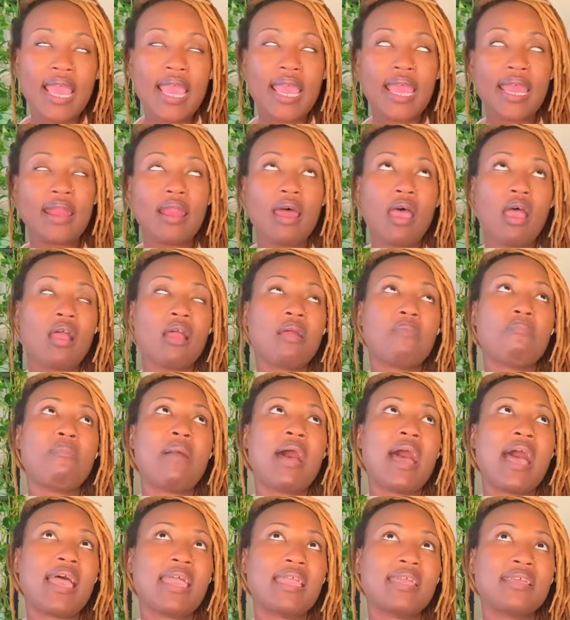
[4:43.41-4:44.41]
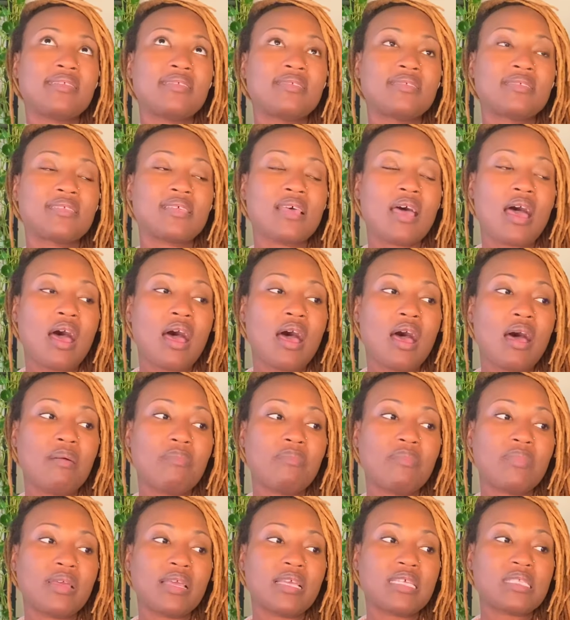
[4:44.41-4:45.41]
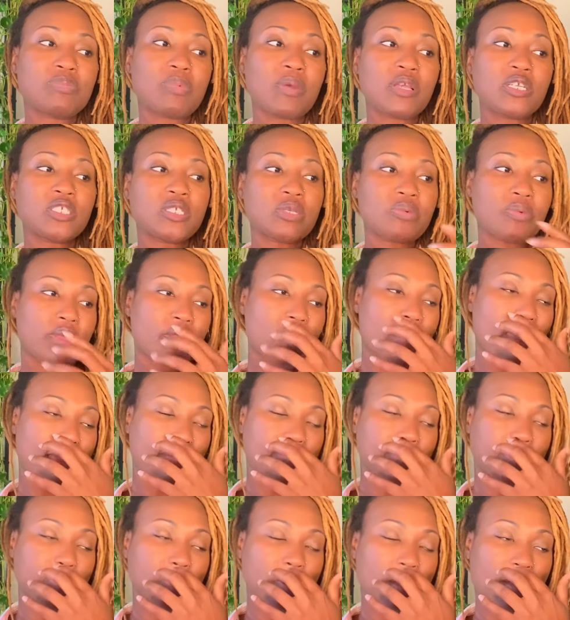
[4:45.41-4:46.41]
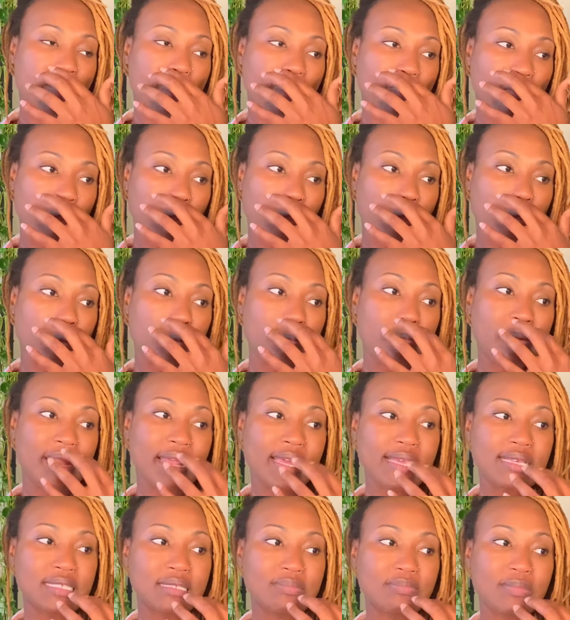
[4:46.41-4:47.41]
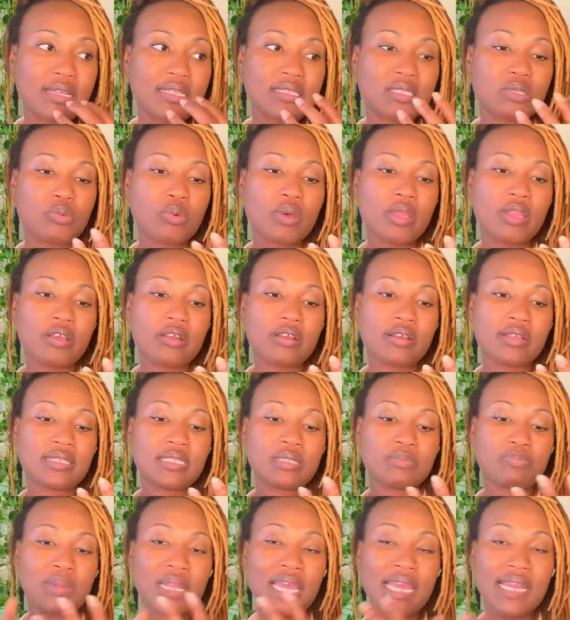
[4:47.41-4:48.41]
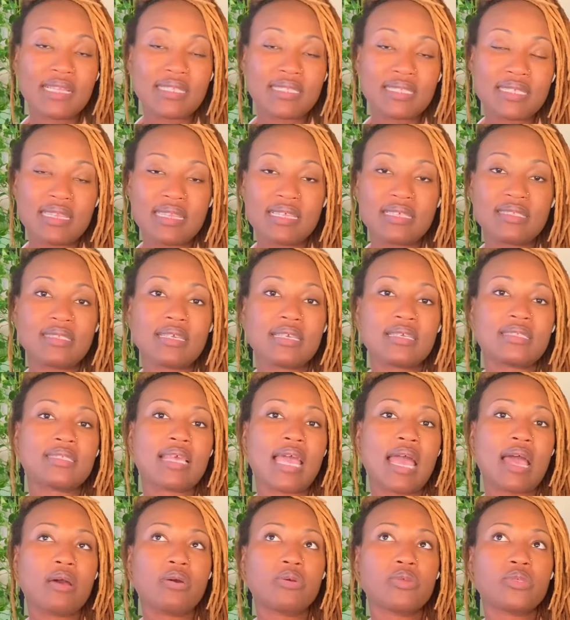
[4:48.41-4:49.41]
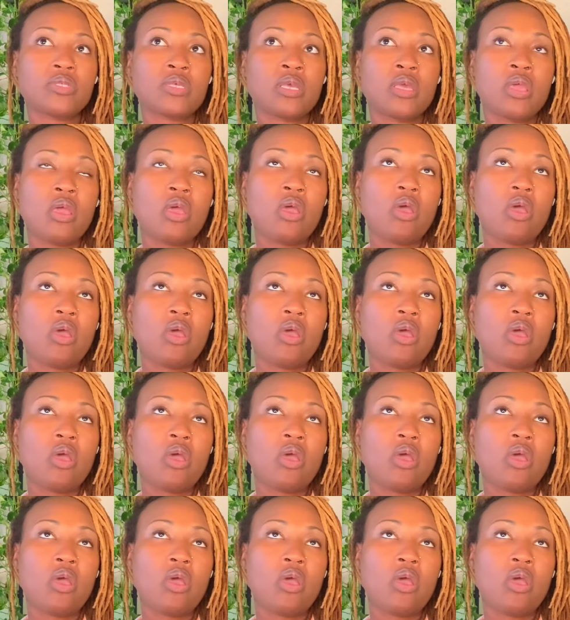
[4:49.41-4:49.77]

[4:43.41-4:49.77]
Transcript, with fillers: in our minds, um, especially when you have strong Virgo placements, whether it's planets in the sixth house